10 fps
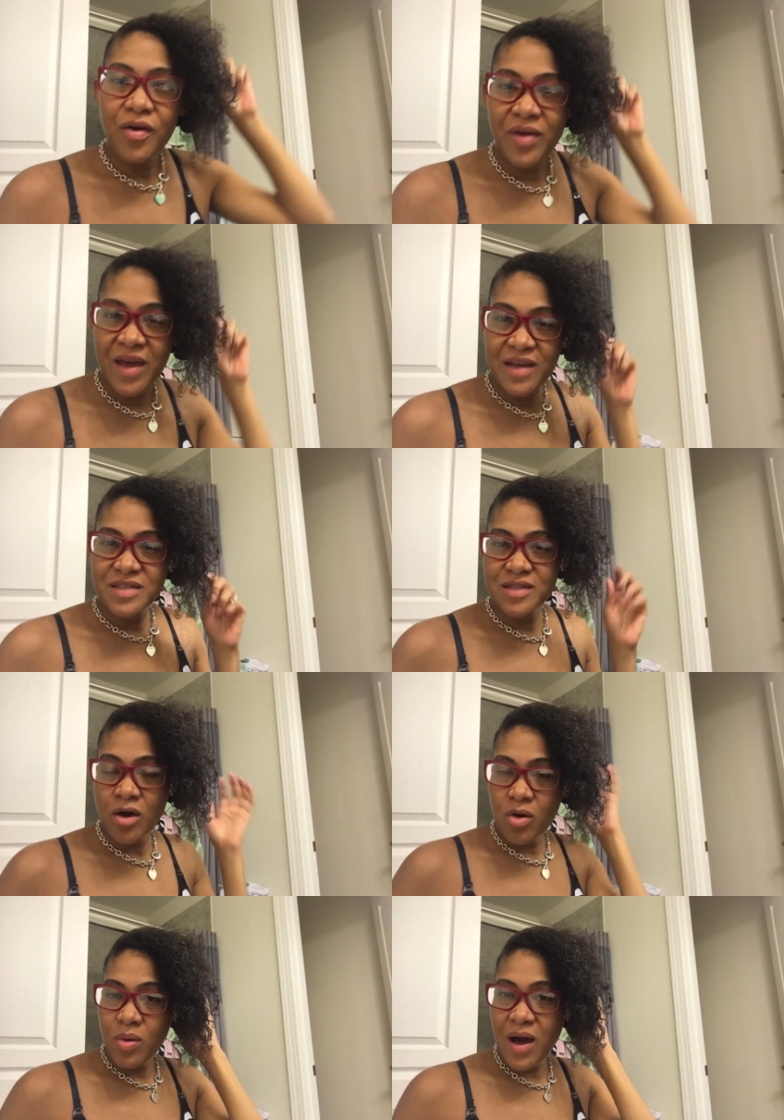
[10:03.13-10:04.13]
Okay,
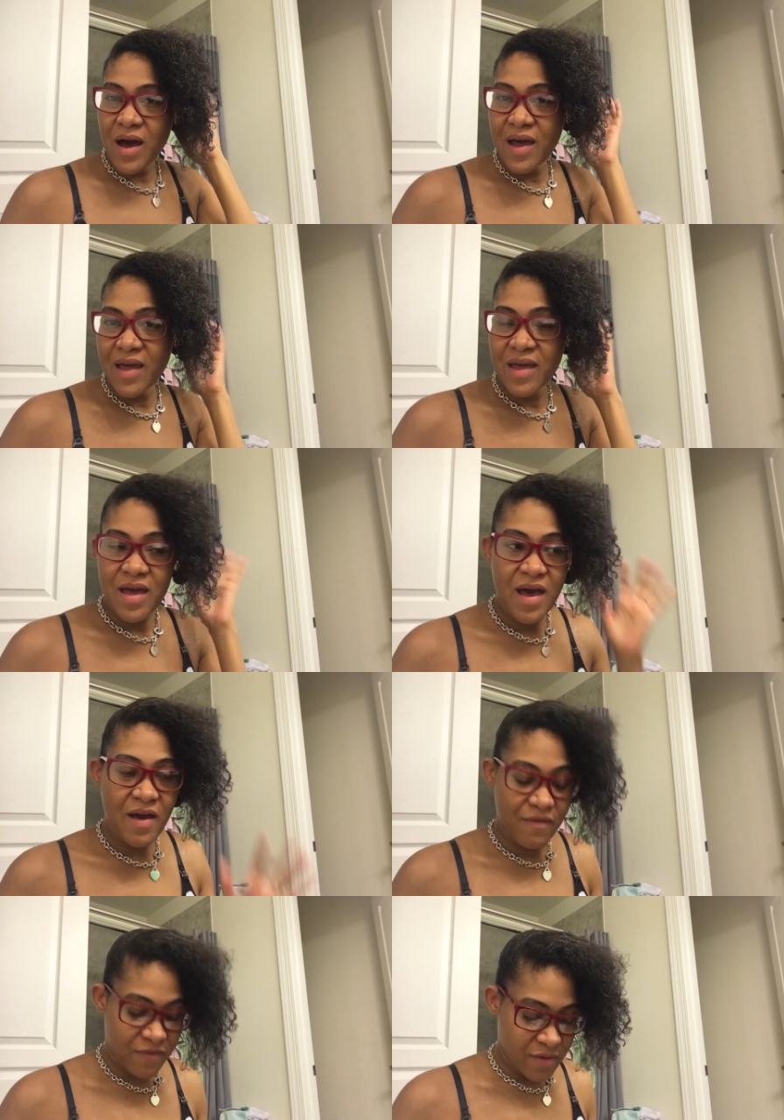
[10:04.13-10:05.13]
so I
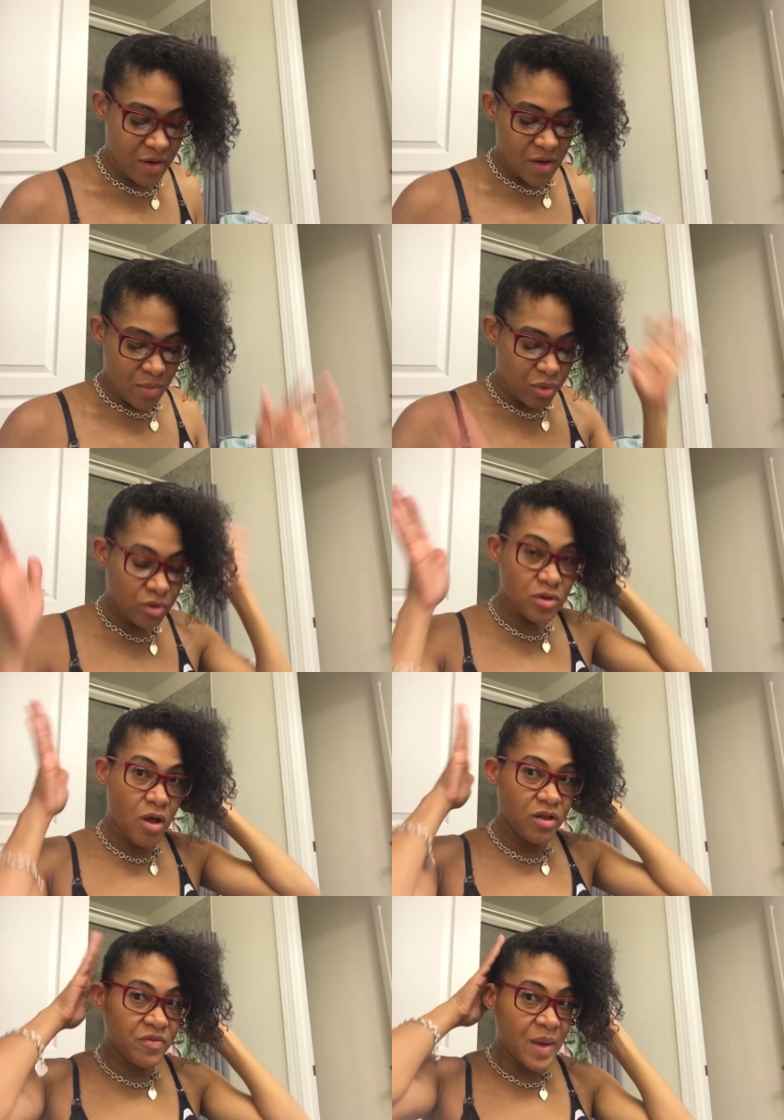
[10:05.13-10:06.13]
have pulled
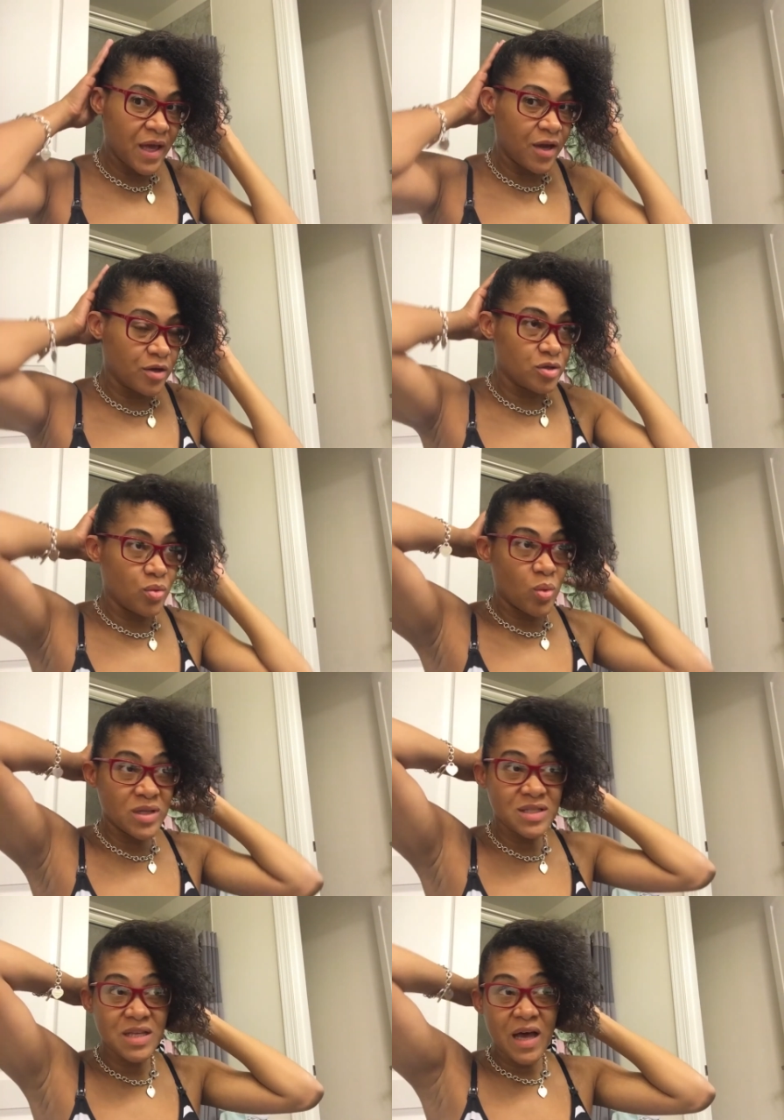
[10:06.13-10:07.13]
all of my hair to
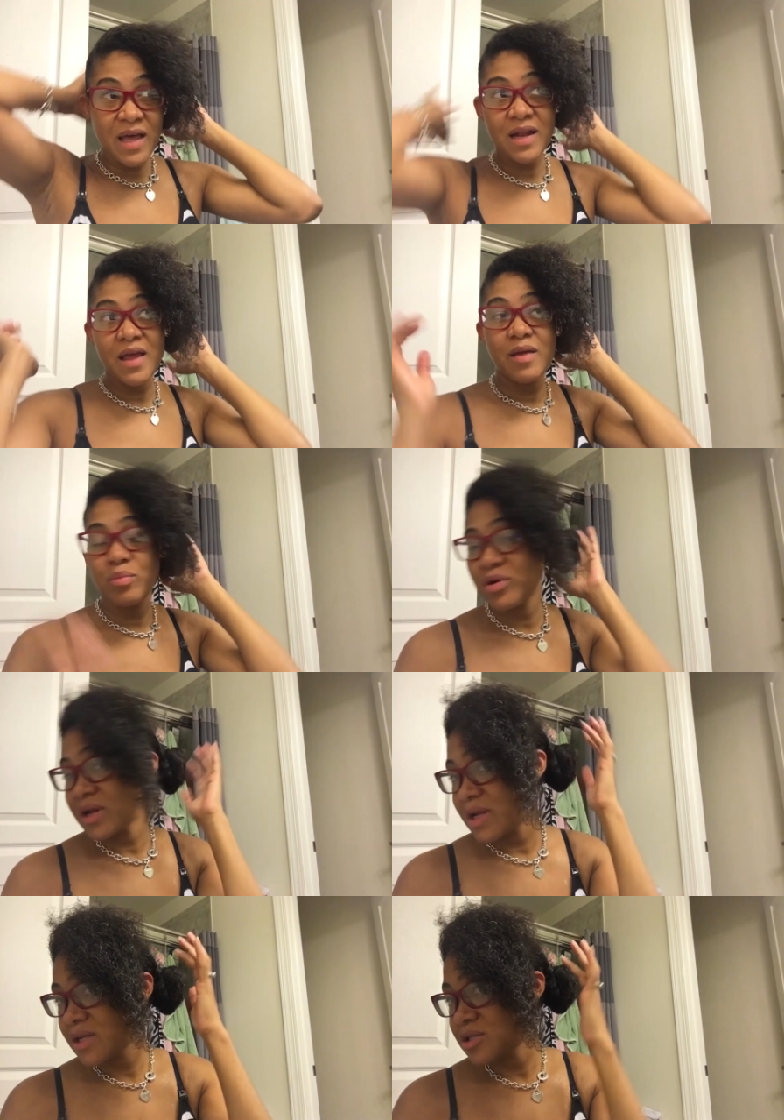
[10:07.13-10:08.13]
one side and
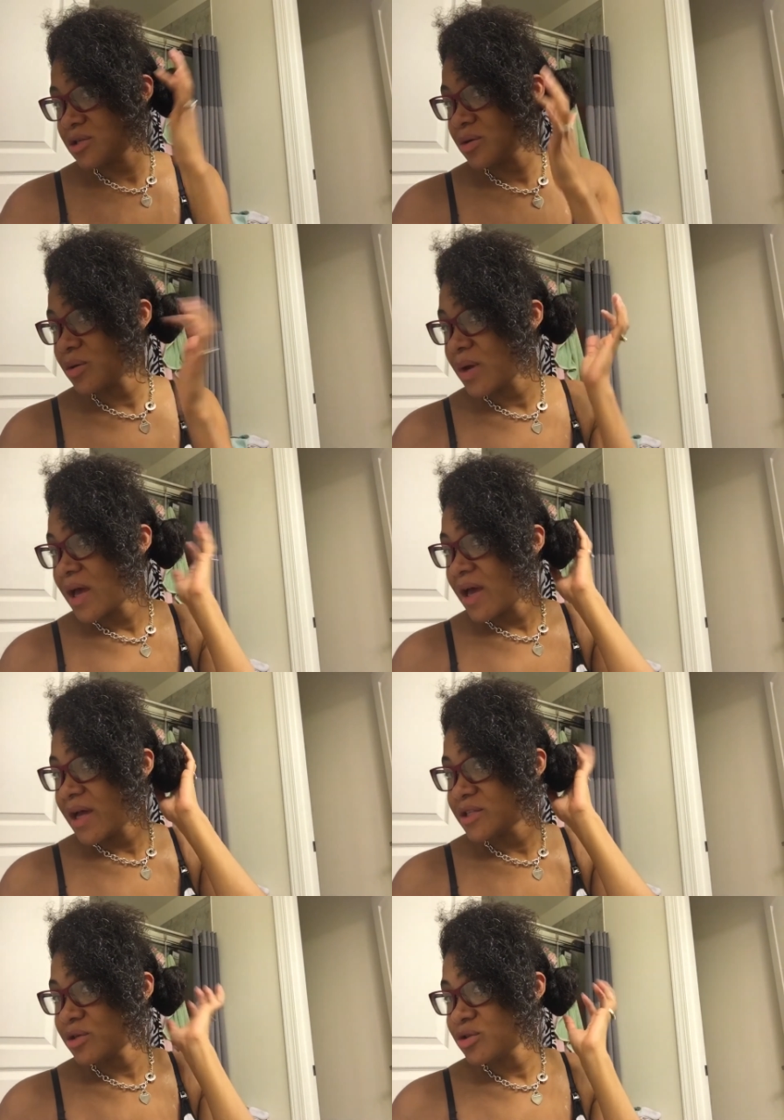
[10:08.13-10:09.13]
put it into
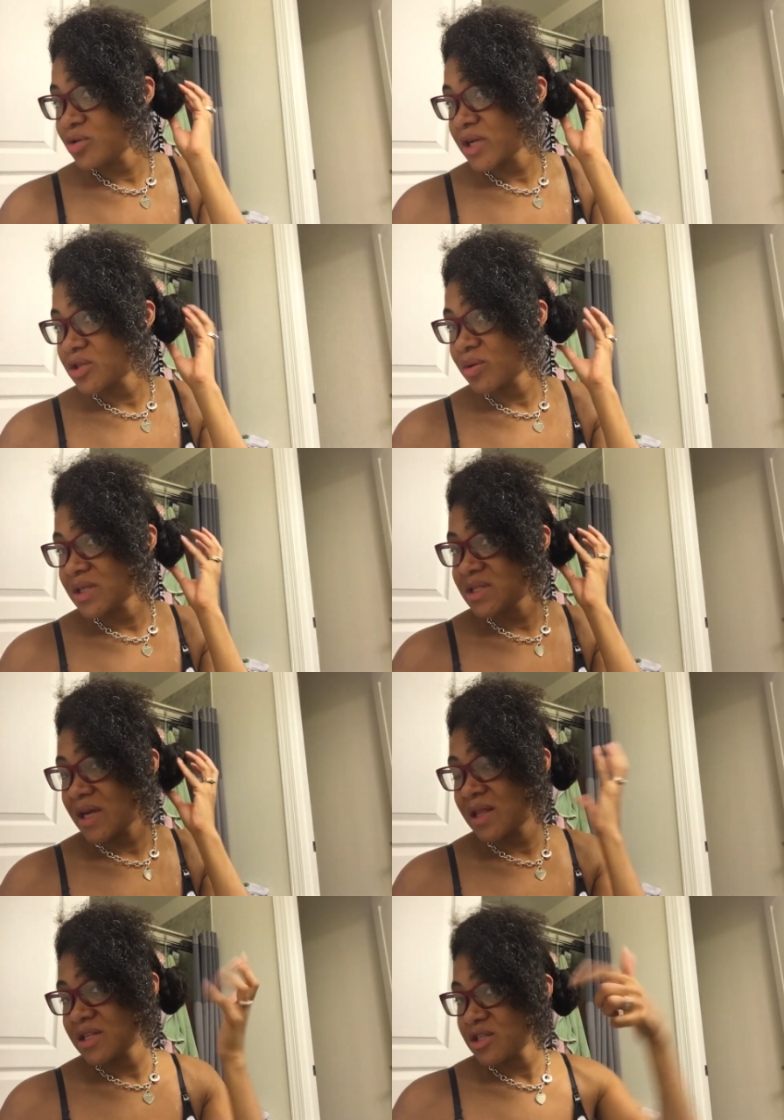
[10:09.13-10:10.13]
a two strand twist
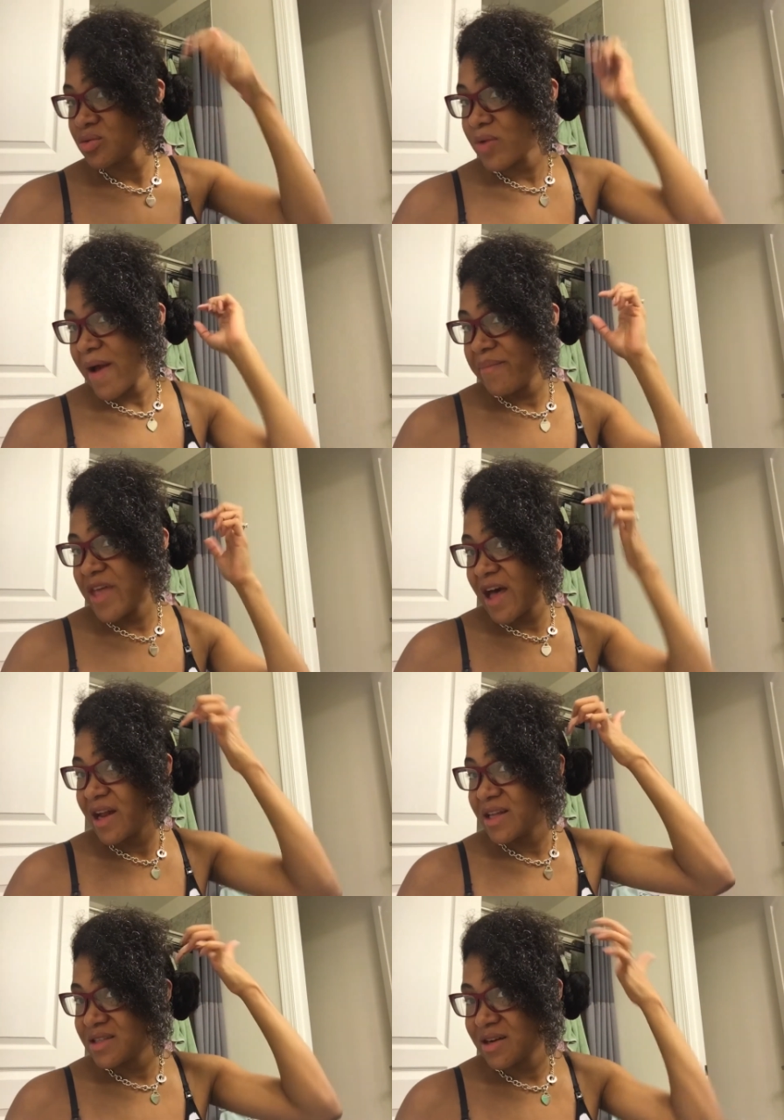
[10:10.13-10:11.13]
and then just wrapped
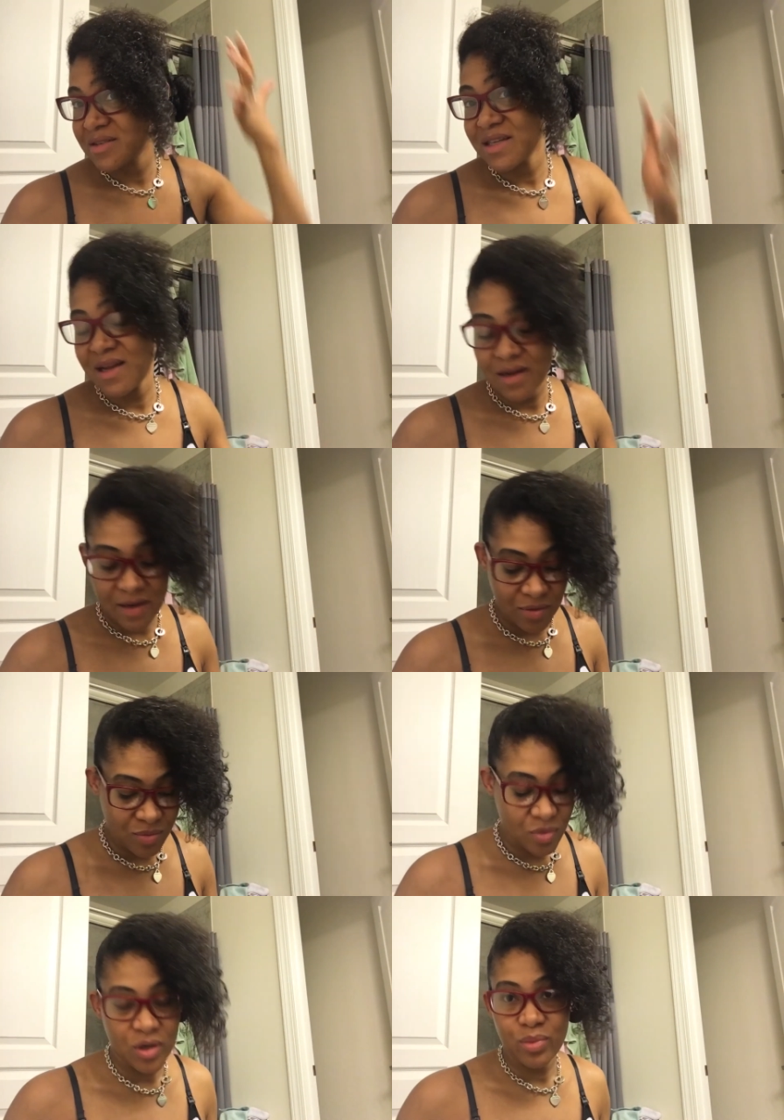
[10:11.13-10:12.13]
that and tucked it in. I
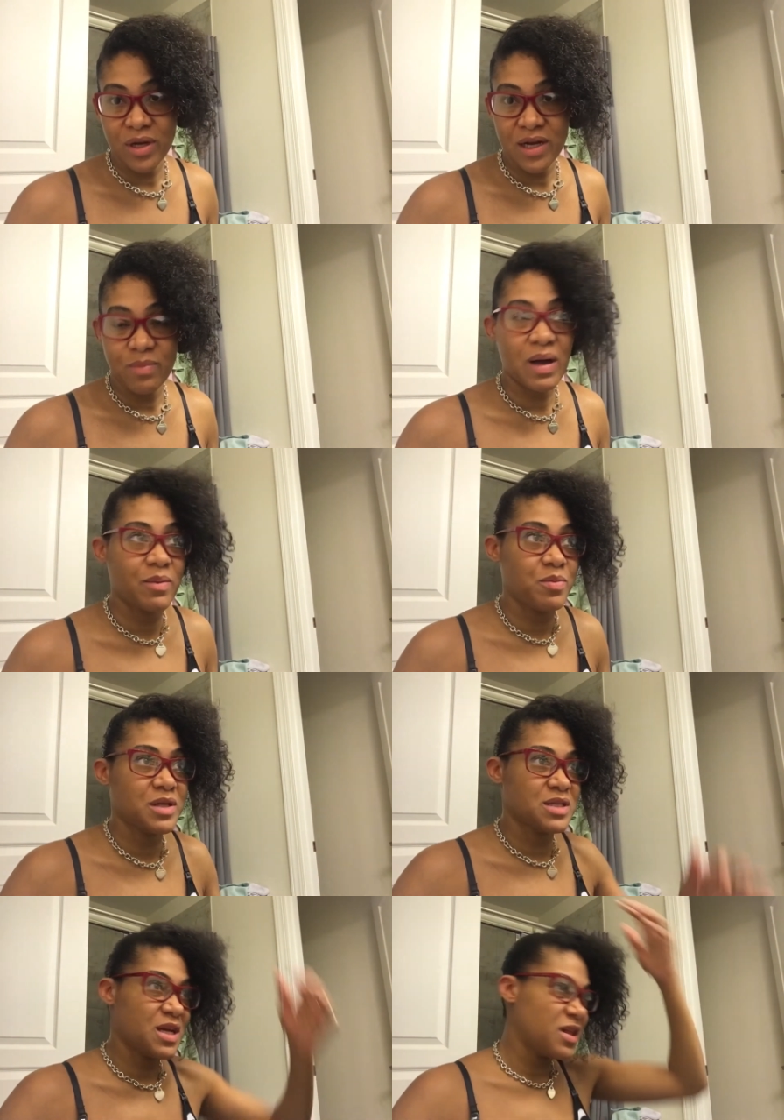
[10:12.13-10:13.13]
didn't want to put any bobby
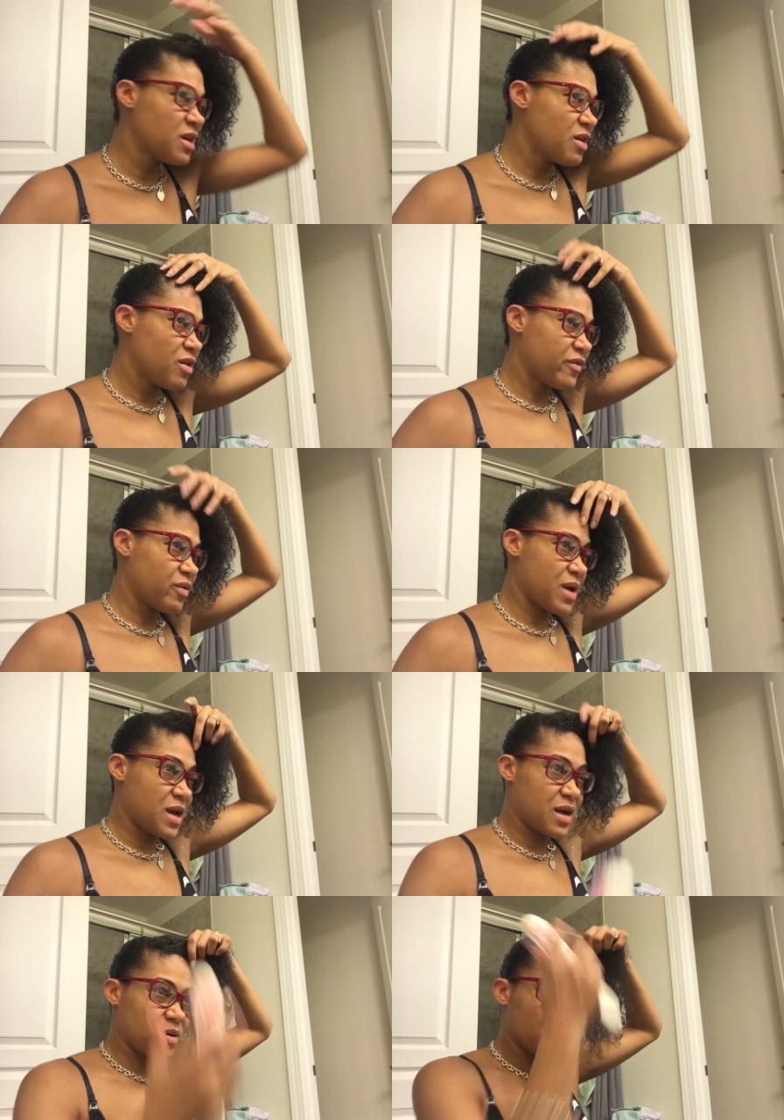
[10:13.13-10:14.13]
pins in it for
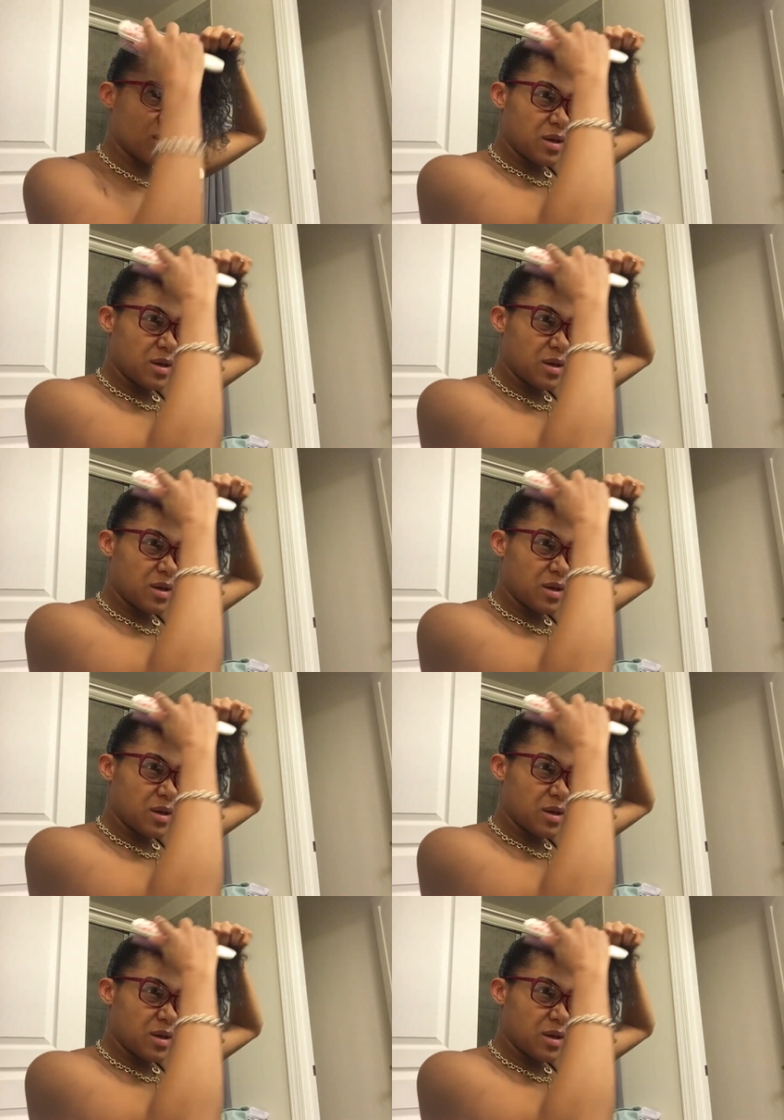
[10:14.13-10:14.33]
right now.